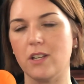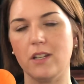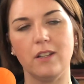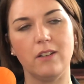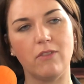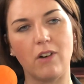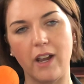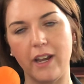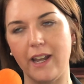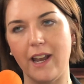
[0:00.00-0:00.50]

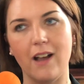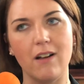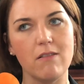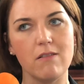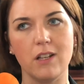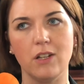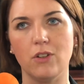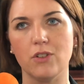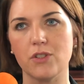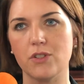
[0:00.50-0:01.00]
And right now
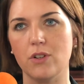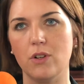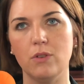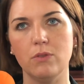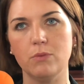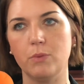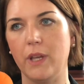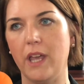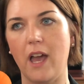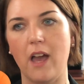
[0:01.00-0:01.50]
in
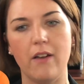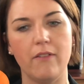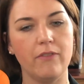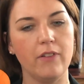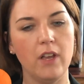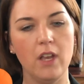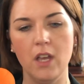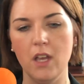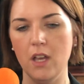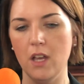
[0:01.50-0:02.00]
Oslo, we have
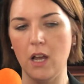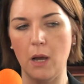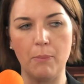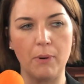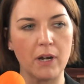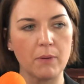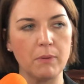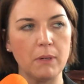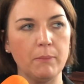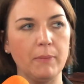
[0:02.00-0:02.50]

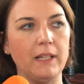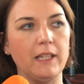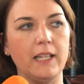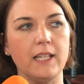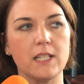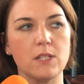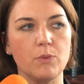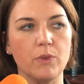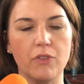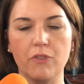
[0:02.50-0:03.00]
apartment
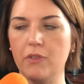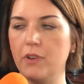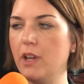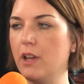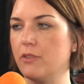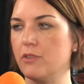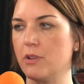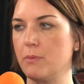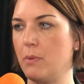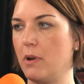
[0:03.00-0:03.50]
buildings with three
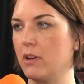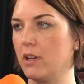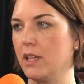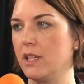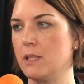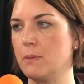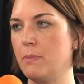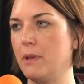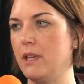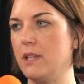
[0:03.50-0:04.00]
hundred parking
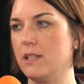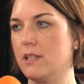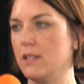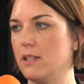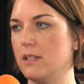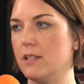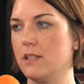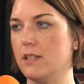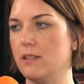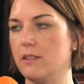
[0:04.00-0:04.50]

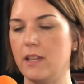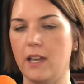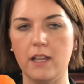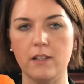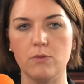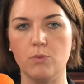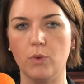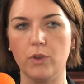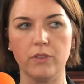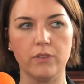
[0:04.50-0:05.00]
spaces that
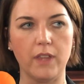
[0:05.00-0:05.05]
w